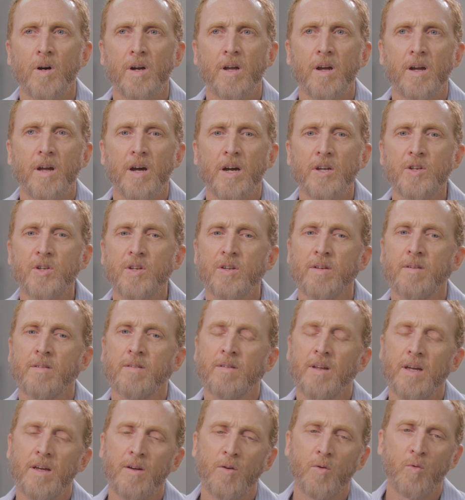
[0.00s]
A
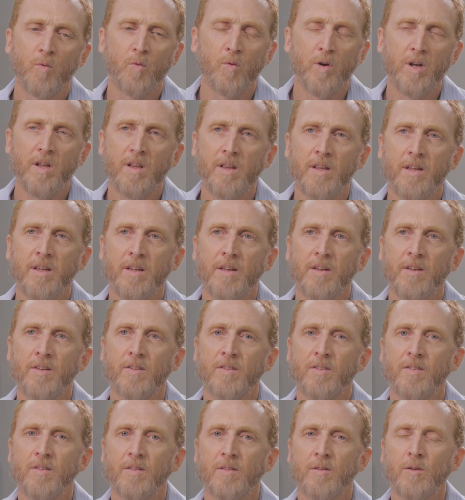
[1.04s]
concussion really
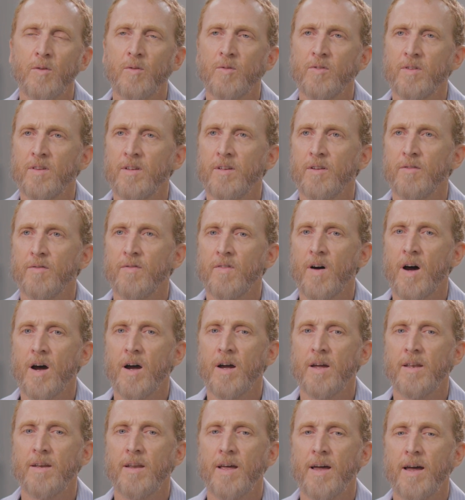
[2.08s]
is loosely
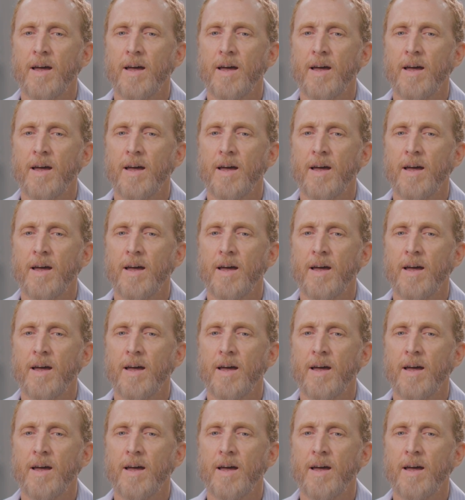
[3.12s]
defined